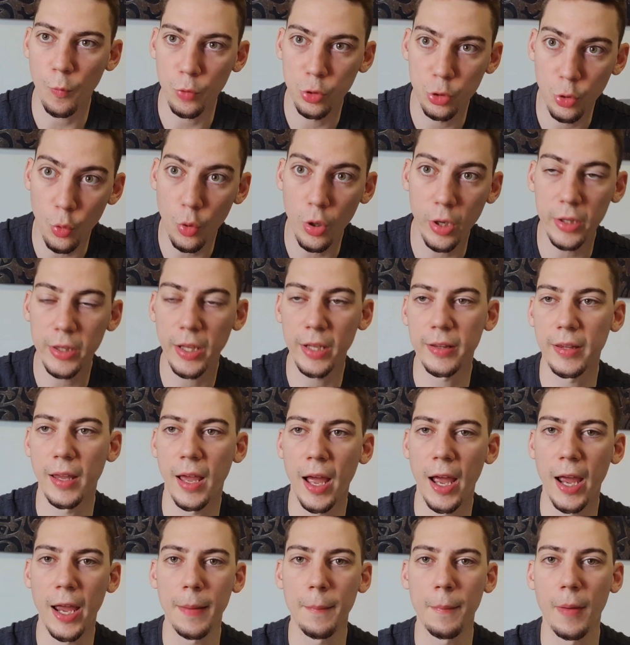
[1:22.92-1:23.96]
During that
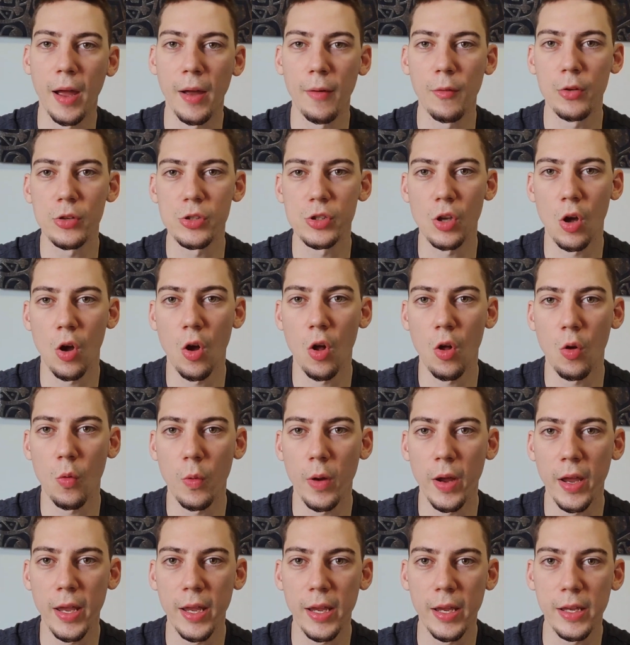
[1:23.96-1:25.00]
time, I was
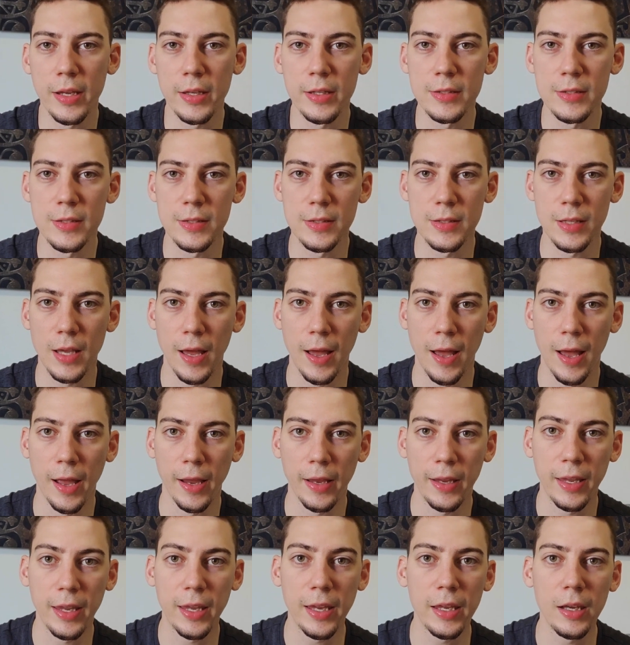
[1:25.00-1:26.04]
always uh,
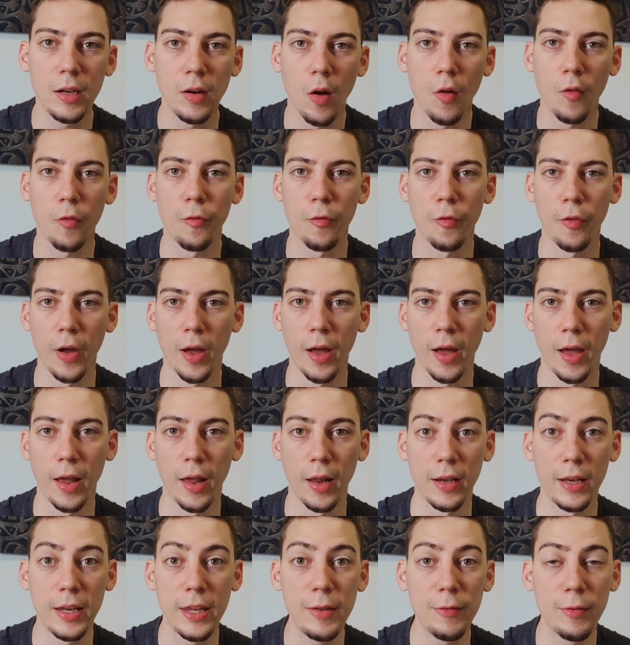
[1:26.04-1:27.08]
keen of uh,
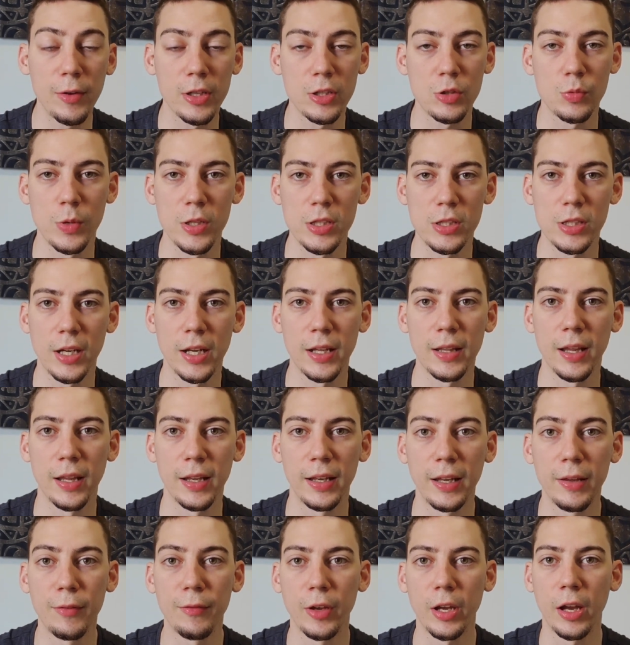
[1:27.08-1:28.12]
leaving Switzerland and
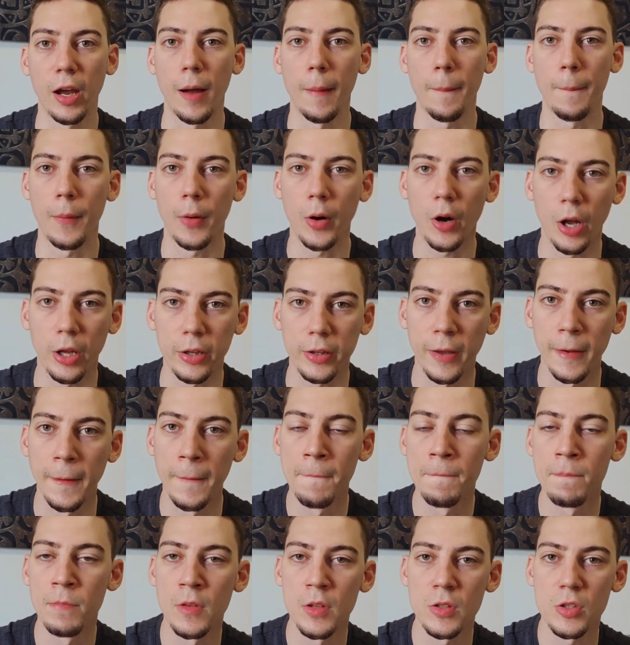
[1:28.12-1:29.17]
living abroad.
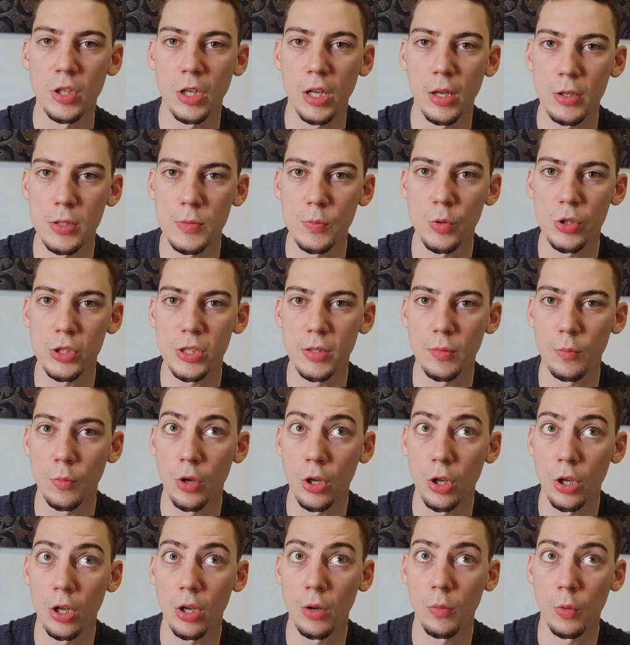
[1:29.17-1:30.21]
So that was uh,
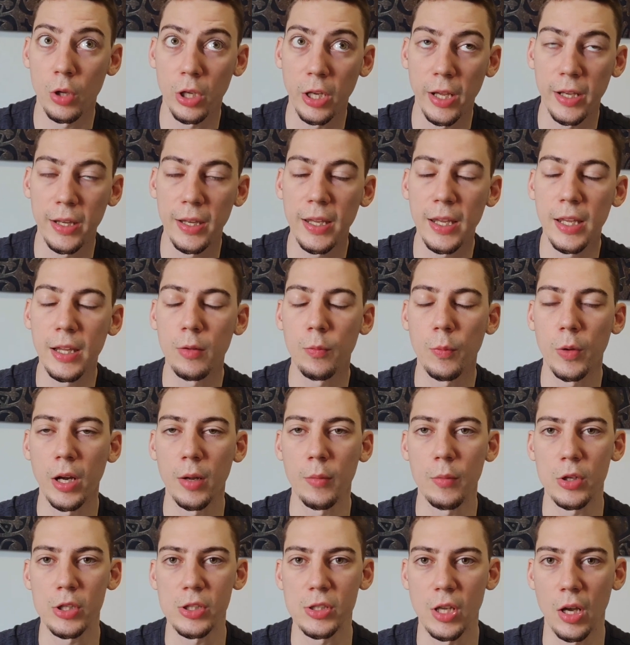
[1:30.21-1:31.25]
what I did when I
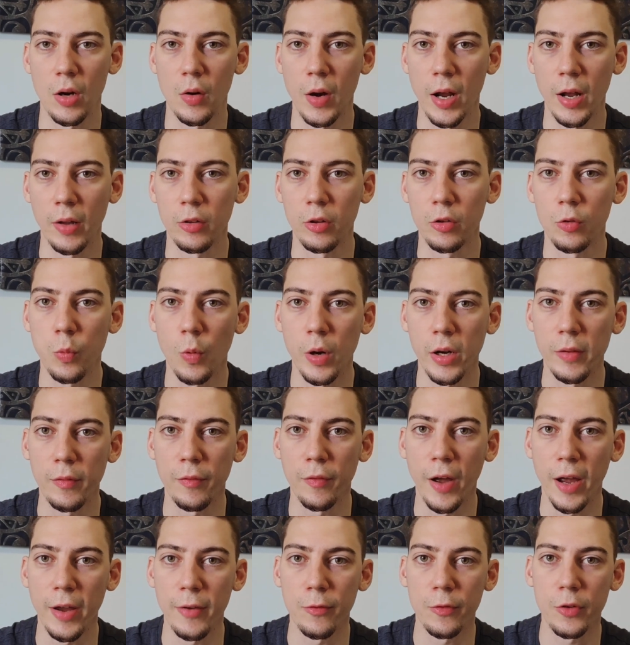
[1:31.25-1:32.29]
was around
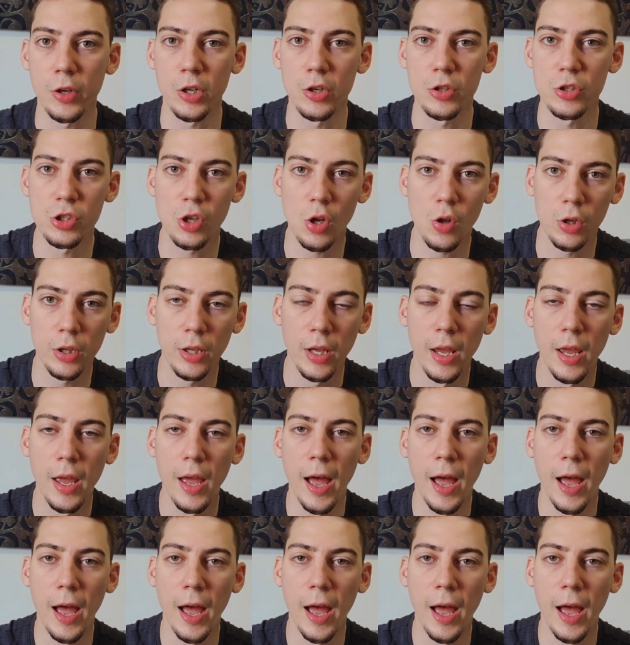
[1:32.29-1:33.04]
twenty-five years old.